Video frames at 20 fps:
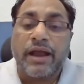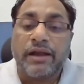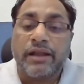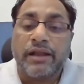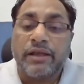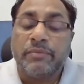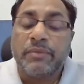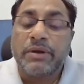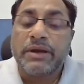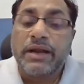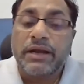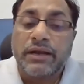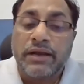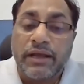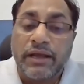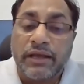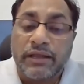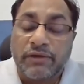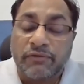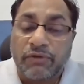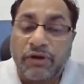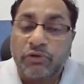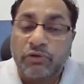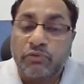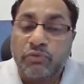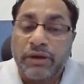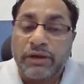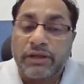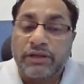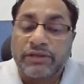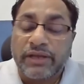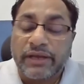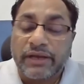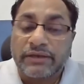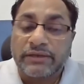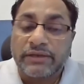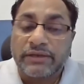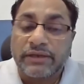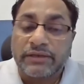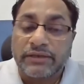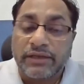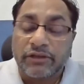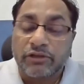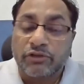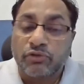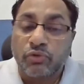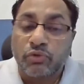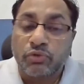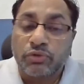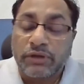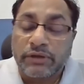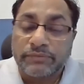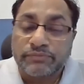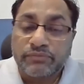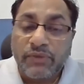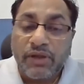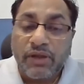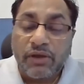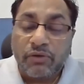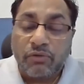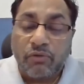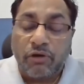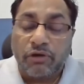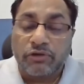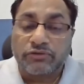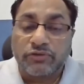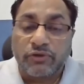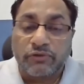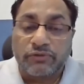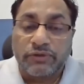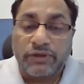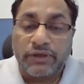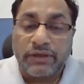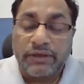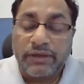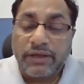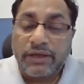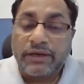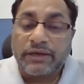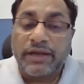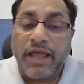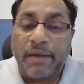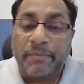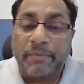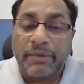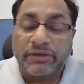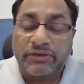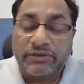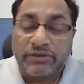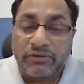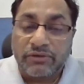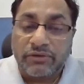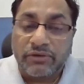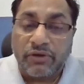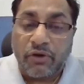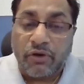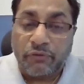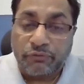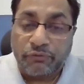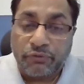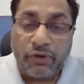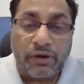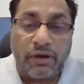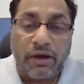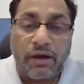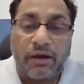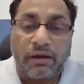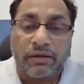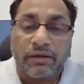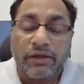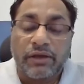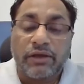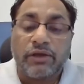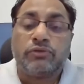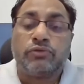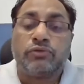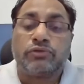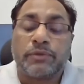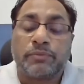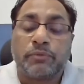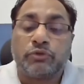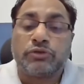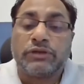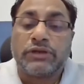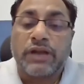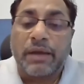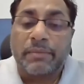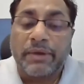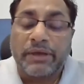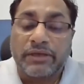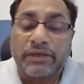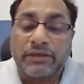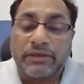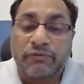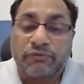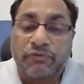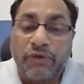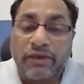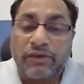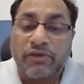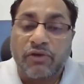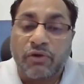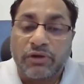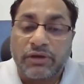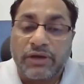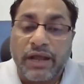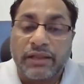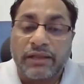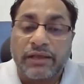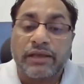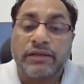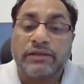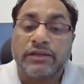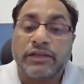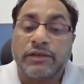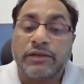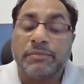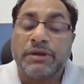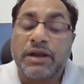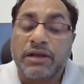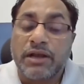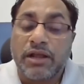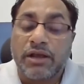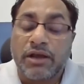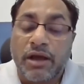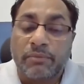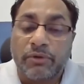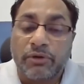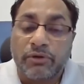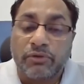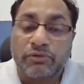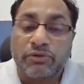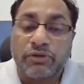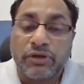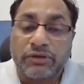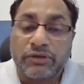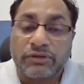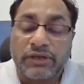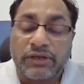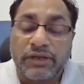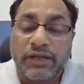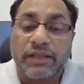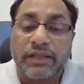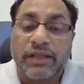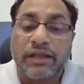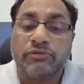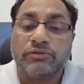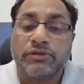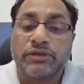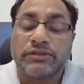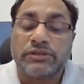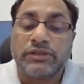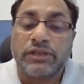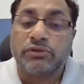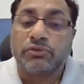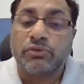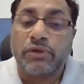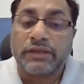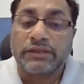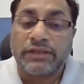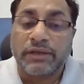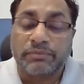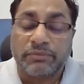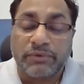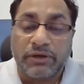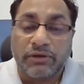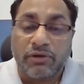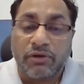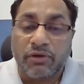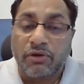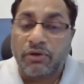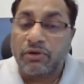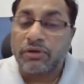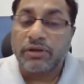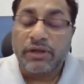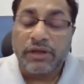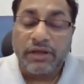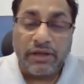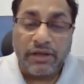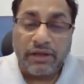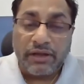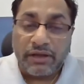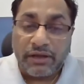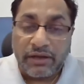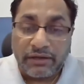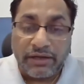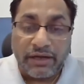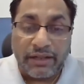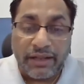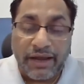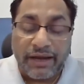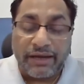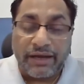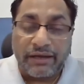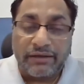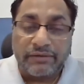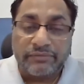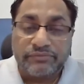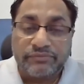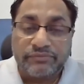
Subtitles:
and immediately in a 120 seconds it can show the cost of the damage of your car. So suppose the damage is a 5K or 10K, it immediately come into the screen and you just need to accept it or decline it.